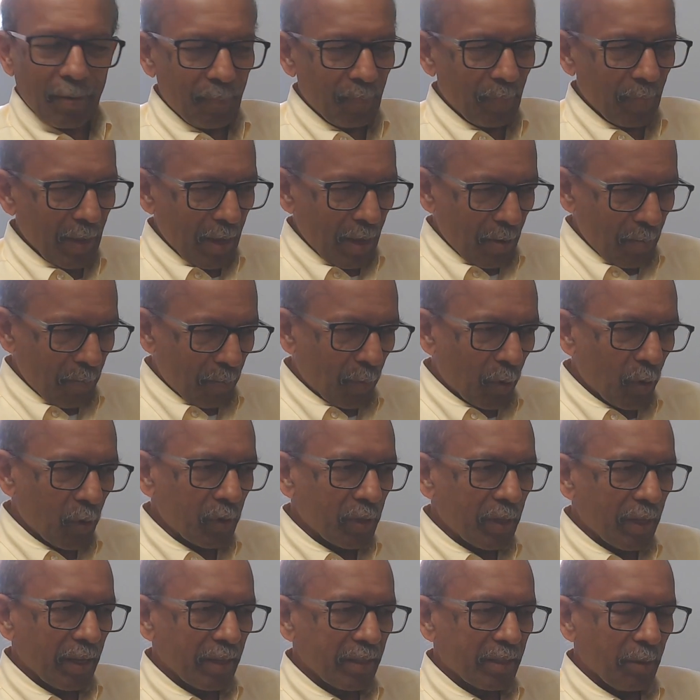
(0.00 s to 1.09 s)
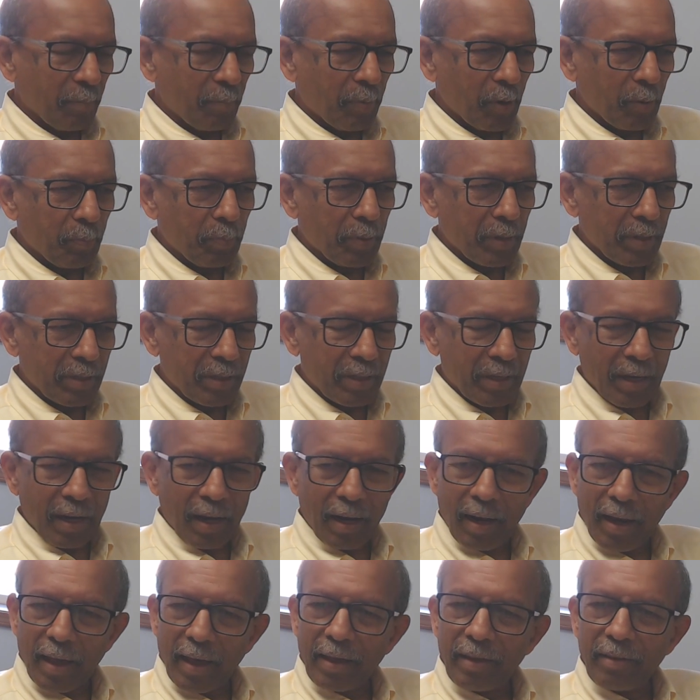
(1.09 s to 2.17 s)
more things about personal
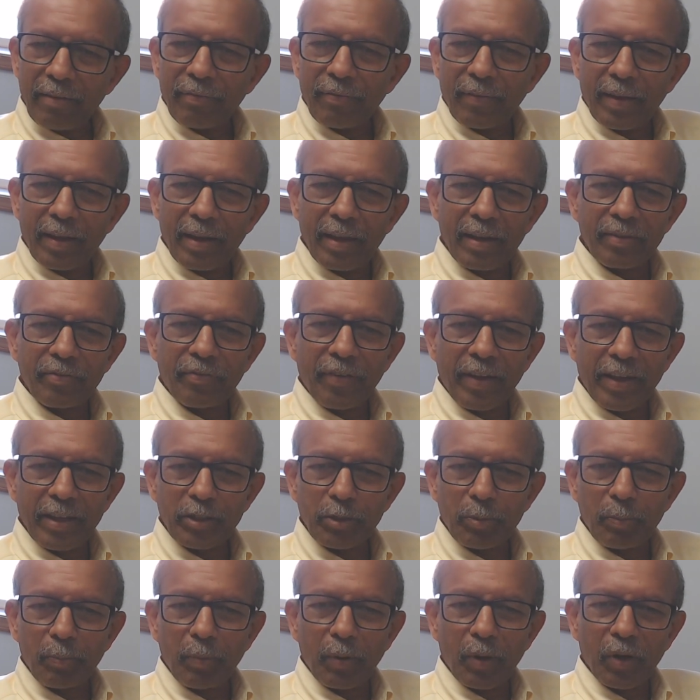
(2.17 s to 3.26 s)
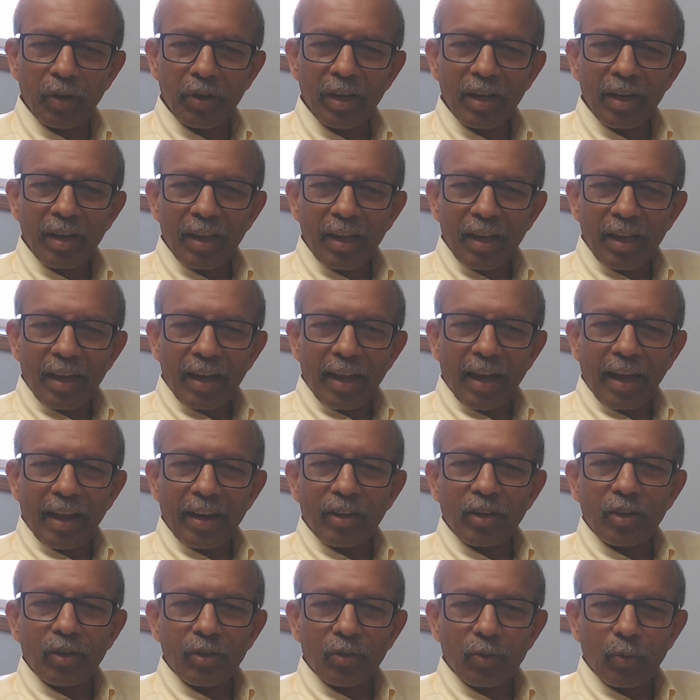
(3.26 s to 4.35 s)
life in Facebook and
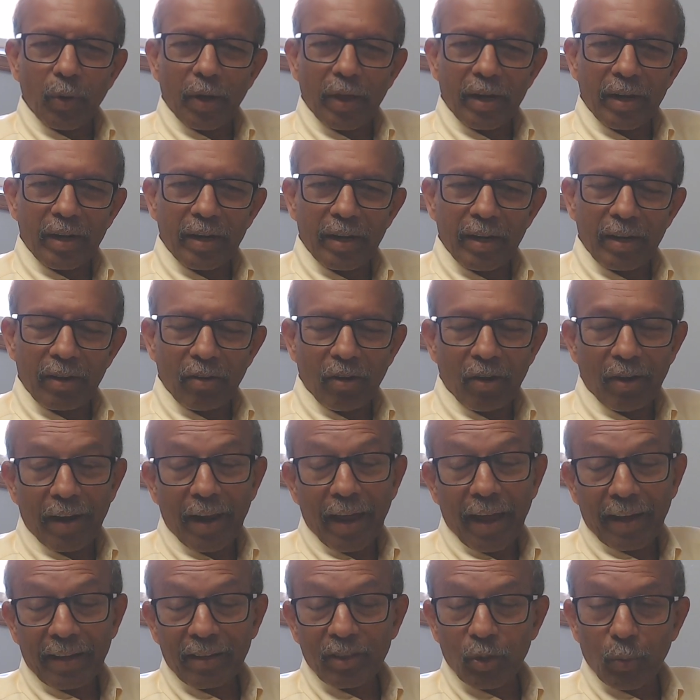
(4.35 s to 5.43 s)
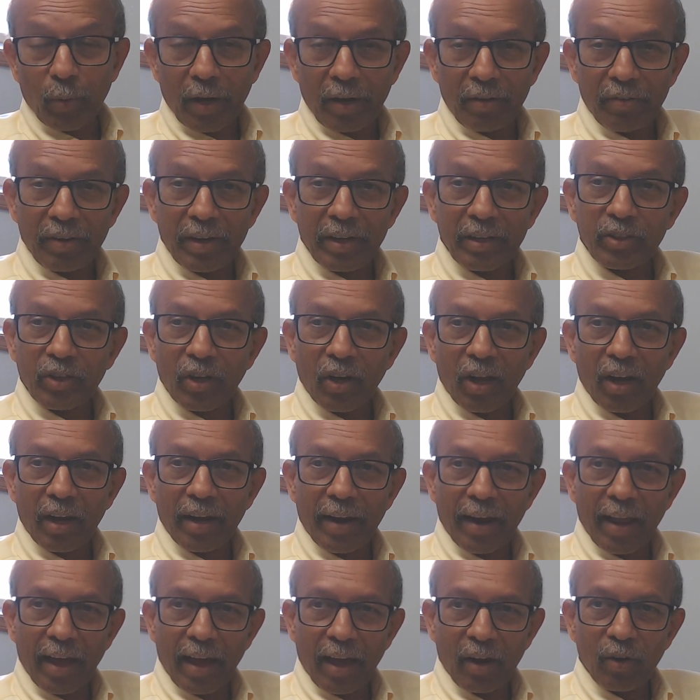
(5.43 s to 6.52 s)
Twitter or X, whatever it's called now,
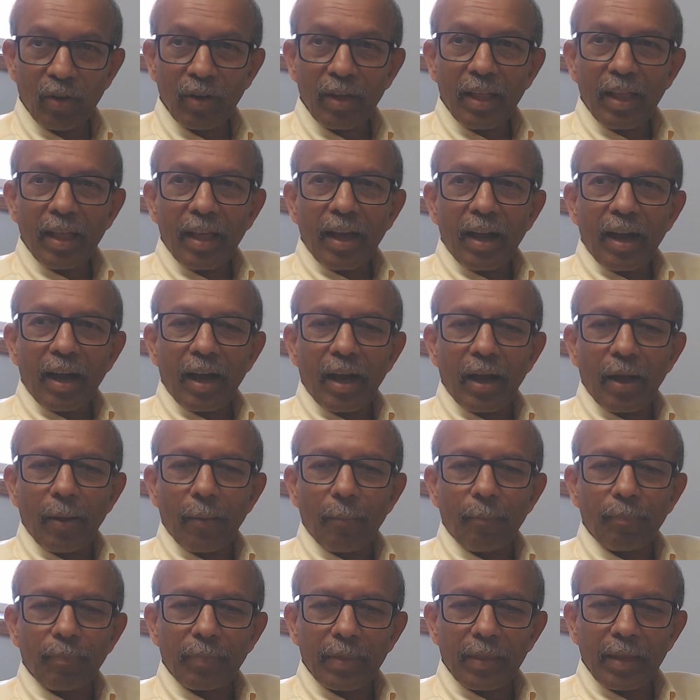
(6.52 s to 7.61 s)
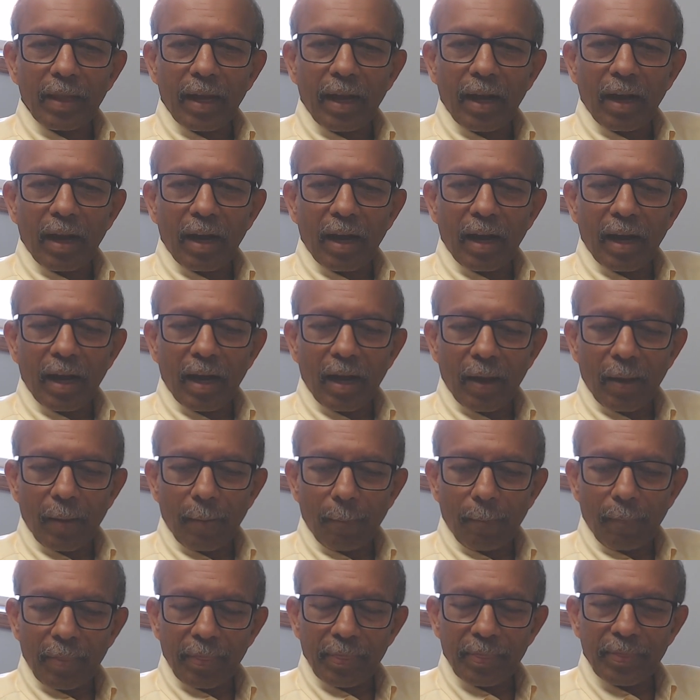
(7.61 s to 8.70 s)
um, um,
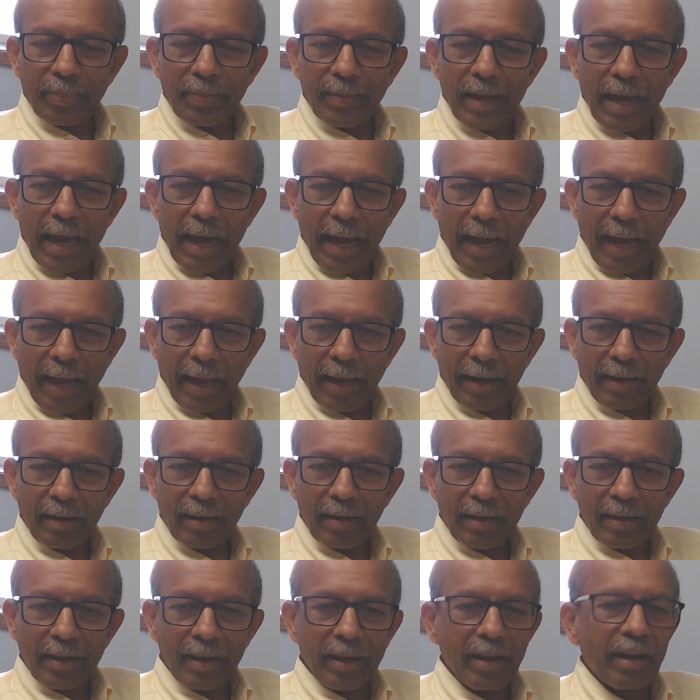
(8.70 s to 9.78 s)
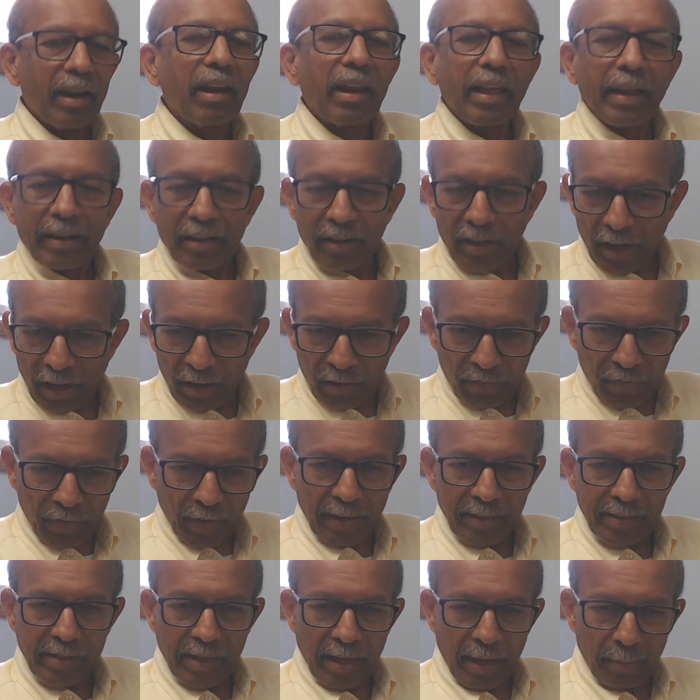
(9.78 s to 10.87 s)
than in LinkedIn, for
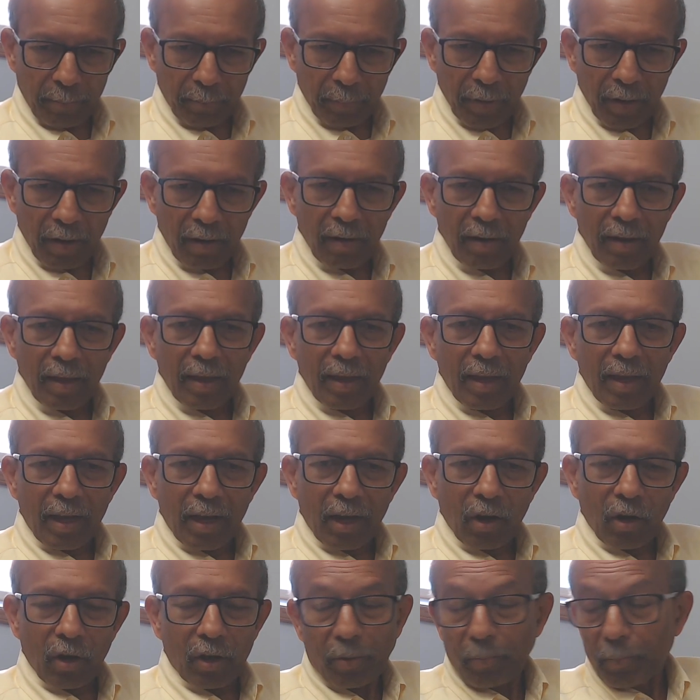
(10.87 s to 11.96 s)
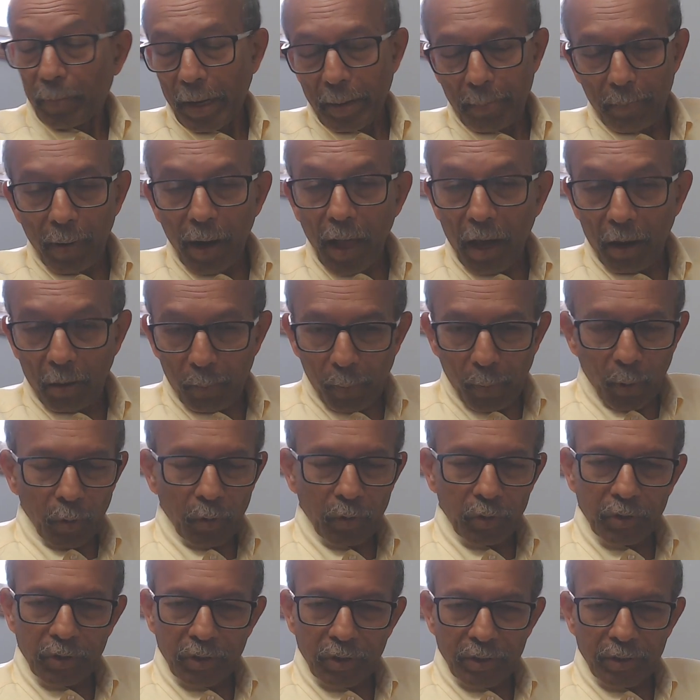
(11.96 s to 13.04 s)
example, or my blog posts,
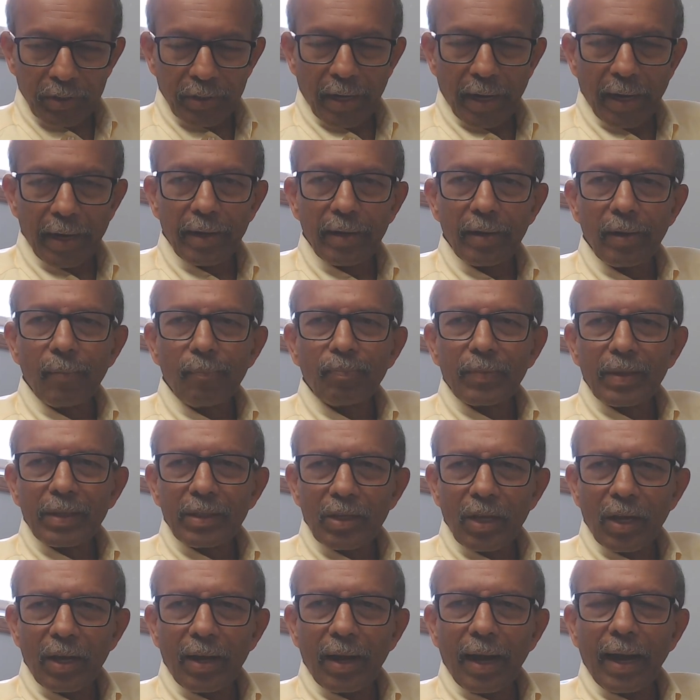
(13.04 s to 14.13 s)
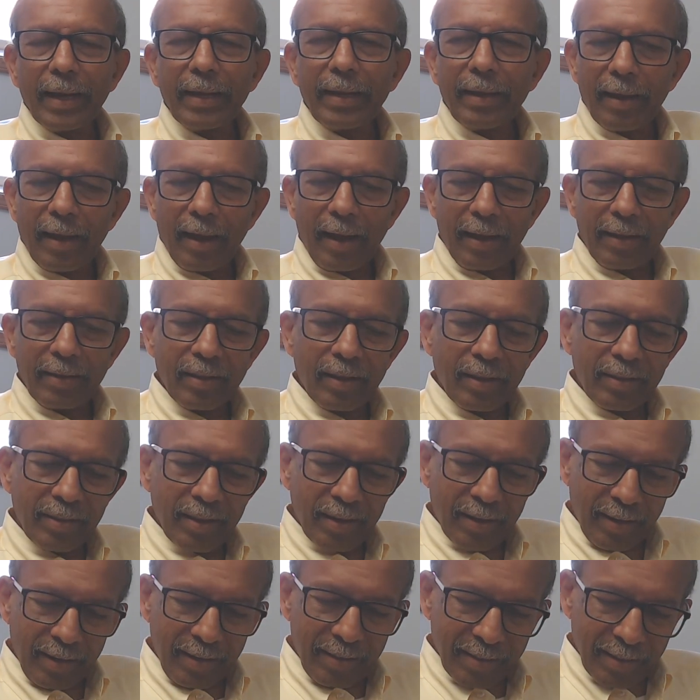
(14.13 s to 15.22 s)
right? So the
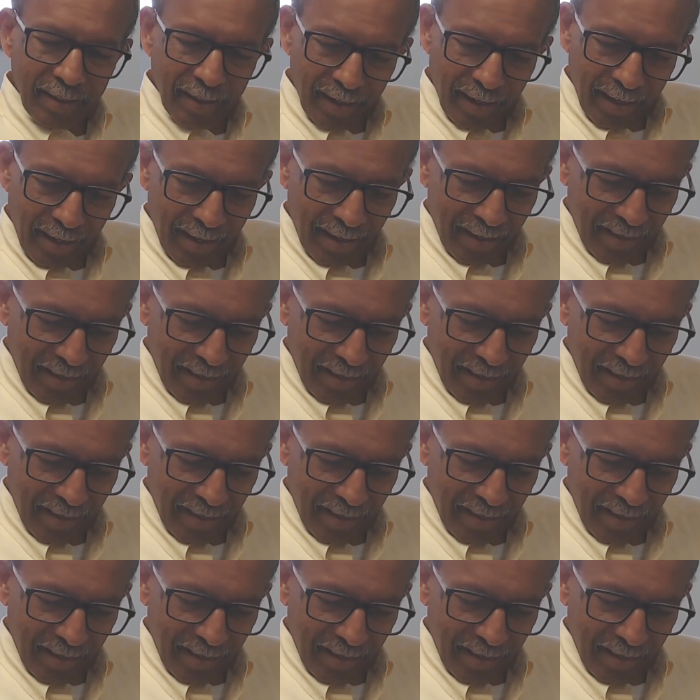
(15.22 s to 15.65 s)
reason is,